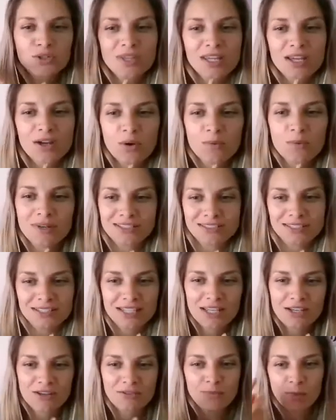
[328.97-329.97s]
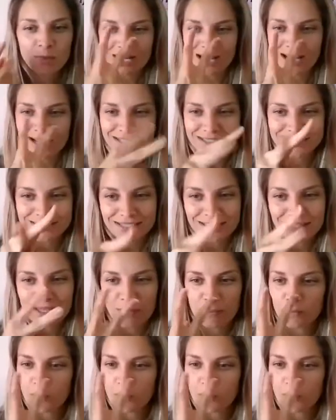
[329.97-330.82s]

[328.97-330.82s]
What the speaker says: always leave when I see them?